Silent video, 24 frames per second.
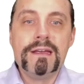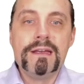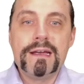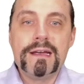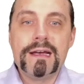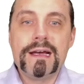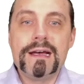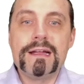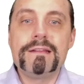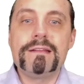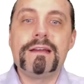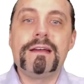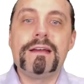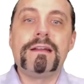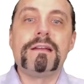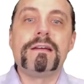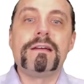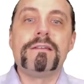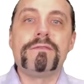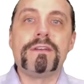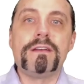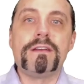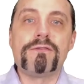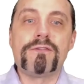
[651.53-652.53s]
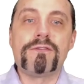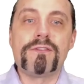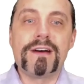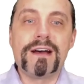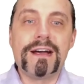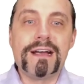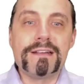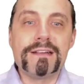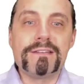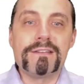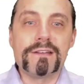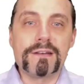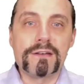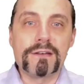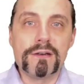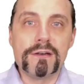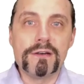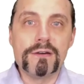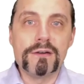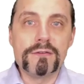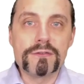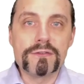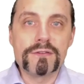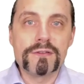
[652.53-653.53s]
And then we write the
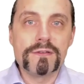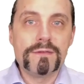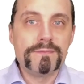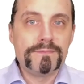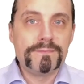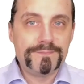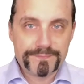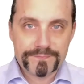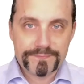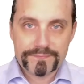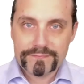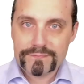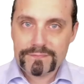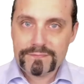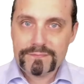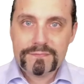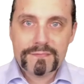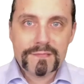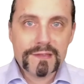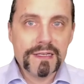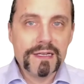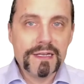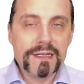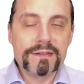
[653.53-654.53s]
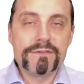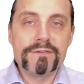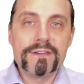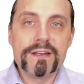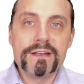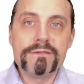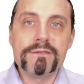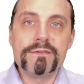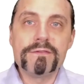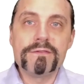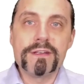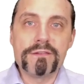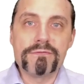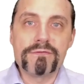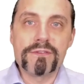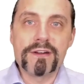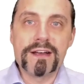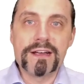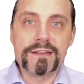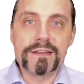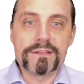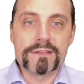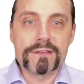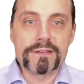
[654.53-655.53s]
code, and when we
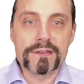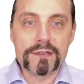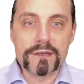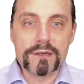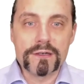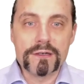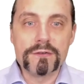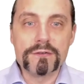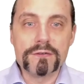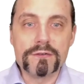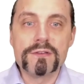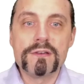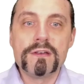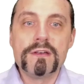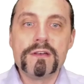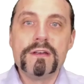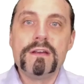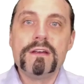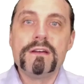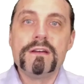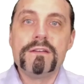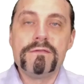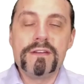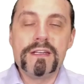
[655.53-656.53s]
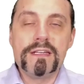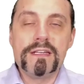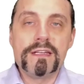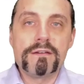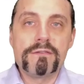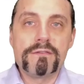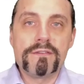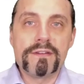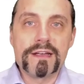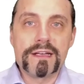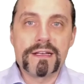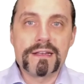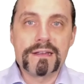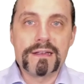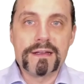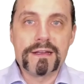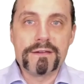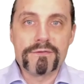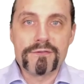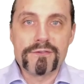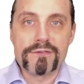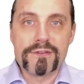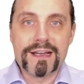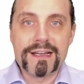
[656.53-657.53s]
write the code, we directly
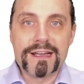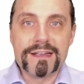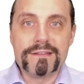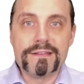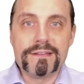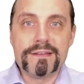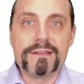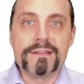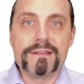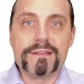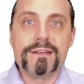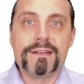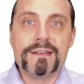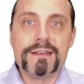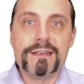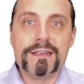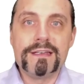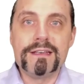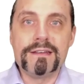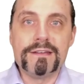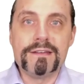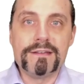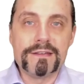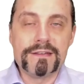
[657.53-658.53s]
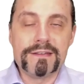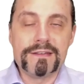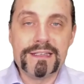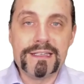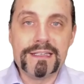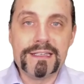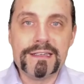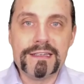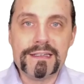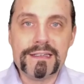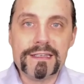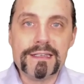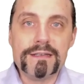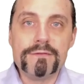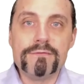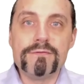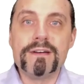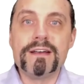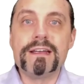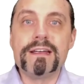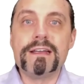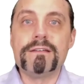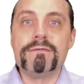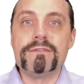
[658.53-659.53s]
write it in the TDD
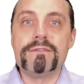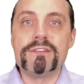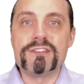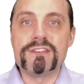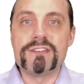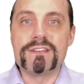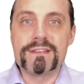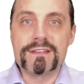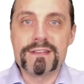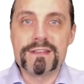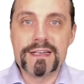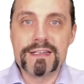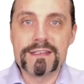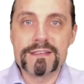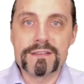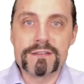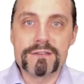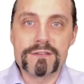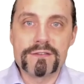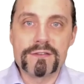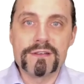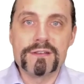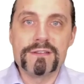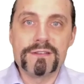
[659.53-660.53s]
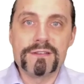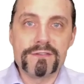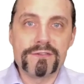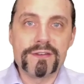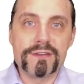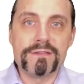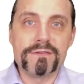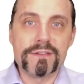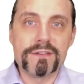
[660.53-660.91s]
way, which is test-driven